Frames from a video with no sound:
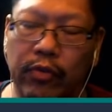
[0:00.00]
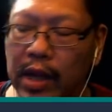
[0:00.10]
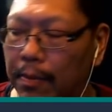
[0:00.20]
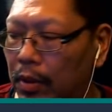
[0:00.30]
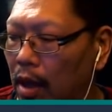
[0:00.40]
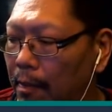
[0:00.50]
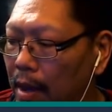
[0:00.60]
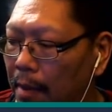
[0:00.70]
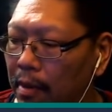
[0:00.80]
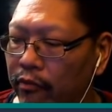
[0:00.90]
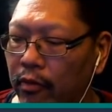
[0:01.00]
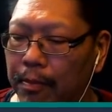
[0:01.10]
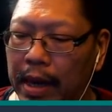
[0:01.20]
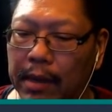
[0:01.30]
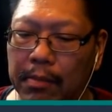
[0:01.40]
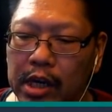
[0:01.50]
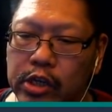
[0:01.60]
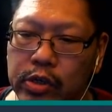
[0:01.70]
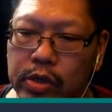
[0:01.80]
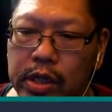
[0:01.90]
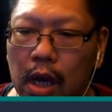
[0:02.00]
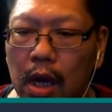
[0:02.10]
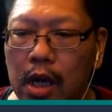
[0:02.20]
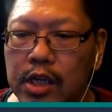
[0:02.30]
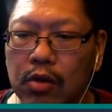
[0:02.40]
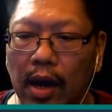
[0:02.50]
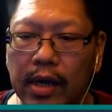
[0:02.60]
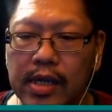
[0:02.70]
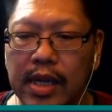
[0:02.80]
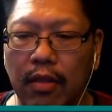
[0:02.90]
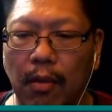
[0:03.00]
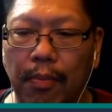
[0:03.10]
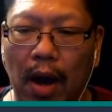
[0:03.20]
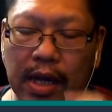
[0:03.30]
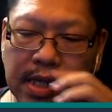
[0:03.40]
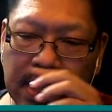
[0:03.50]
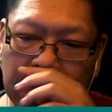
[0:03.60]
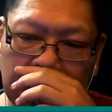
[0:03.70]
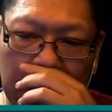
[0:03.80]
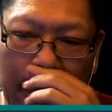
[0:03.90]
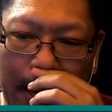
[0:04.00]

tabletop gaming, for painting miniatures. So I understand the process.